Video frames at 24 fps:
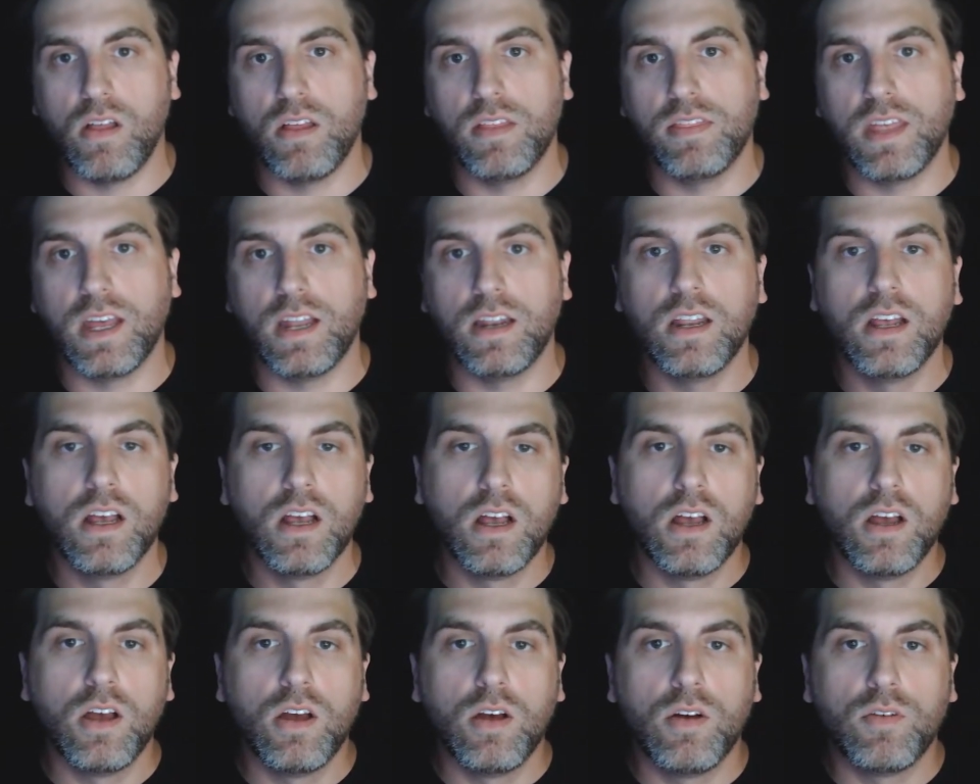And then,
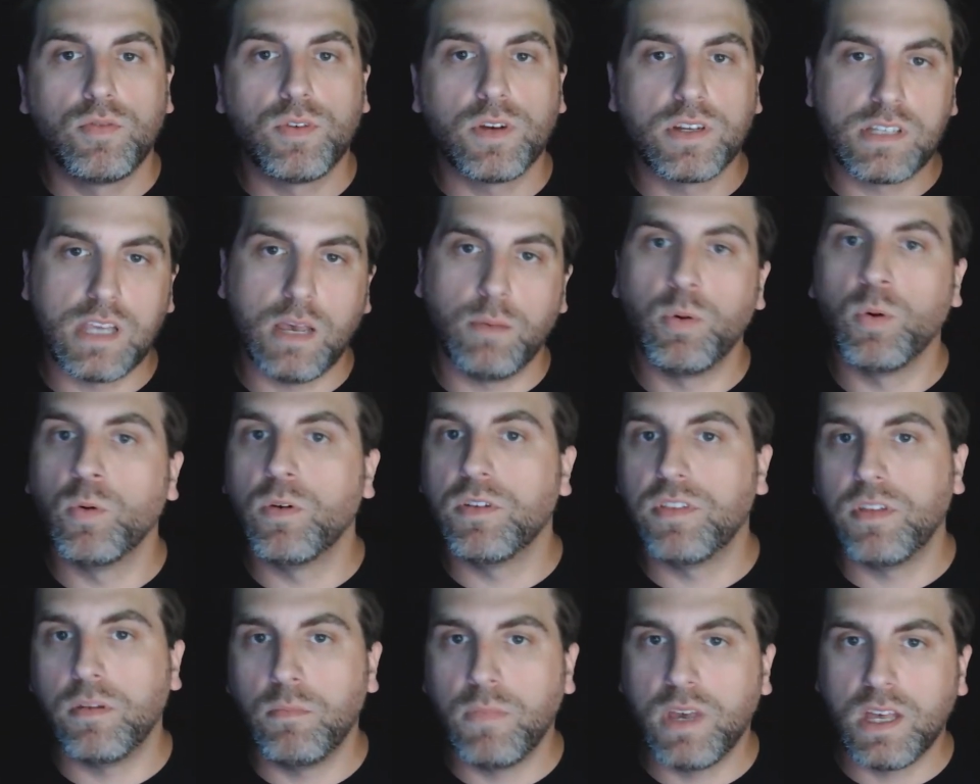for example,
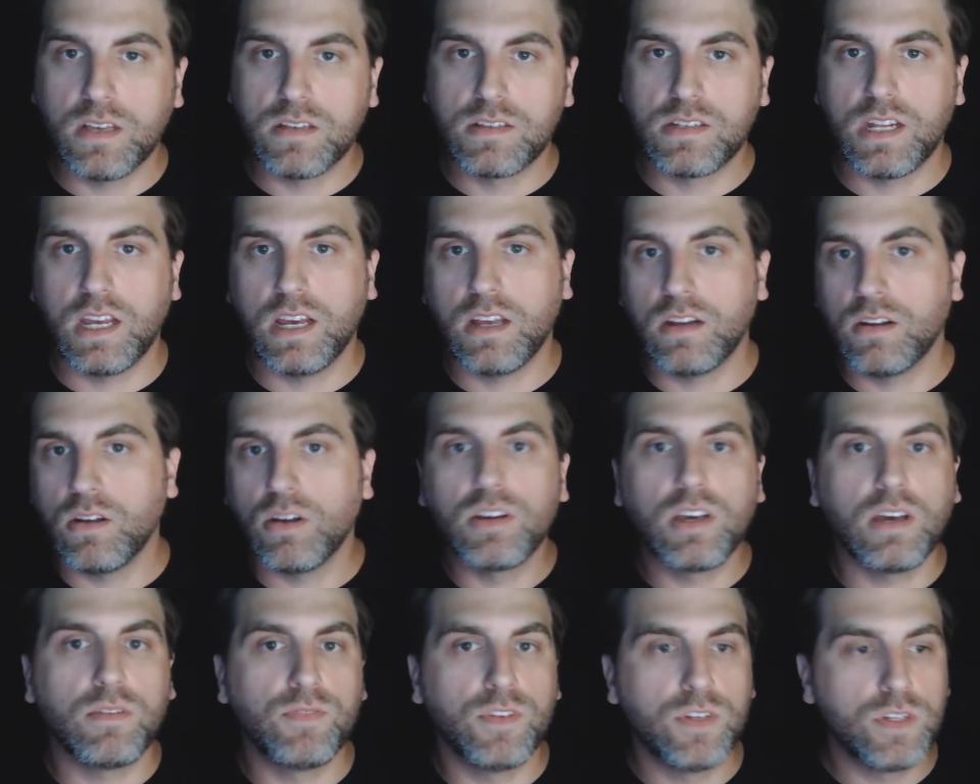within Mailstand, all
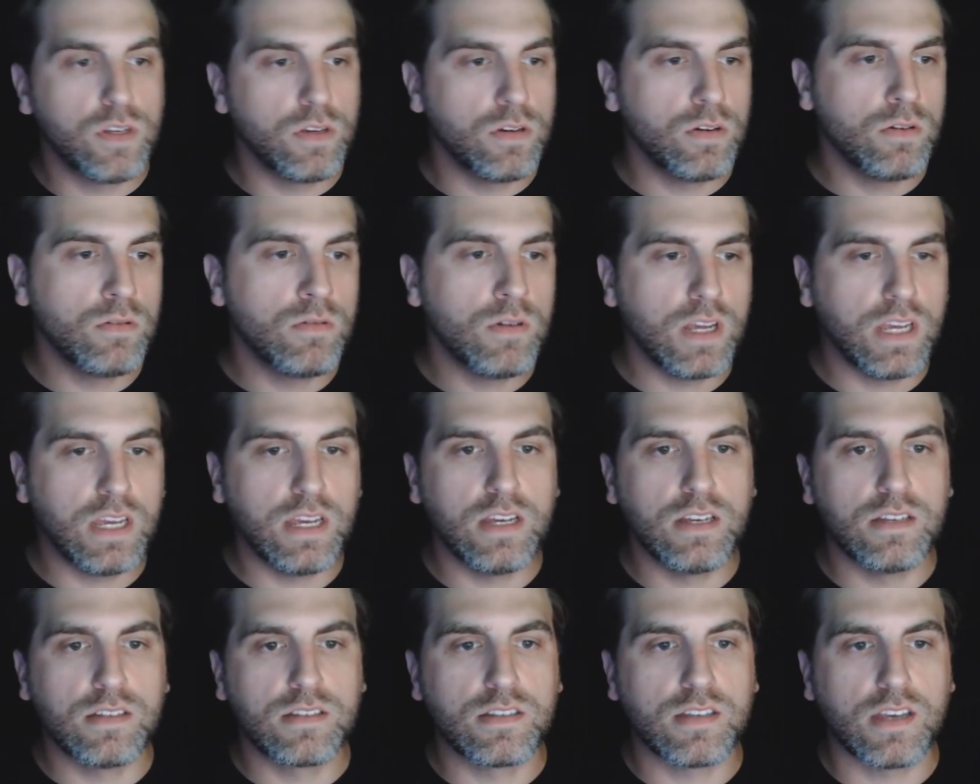you have to do
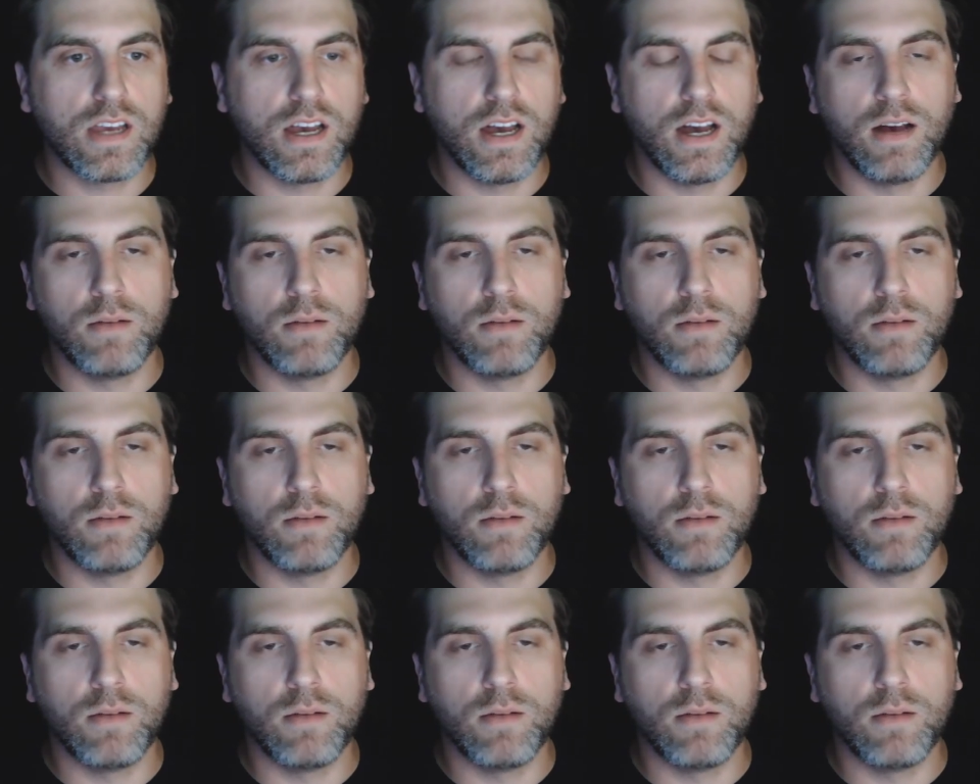is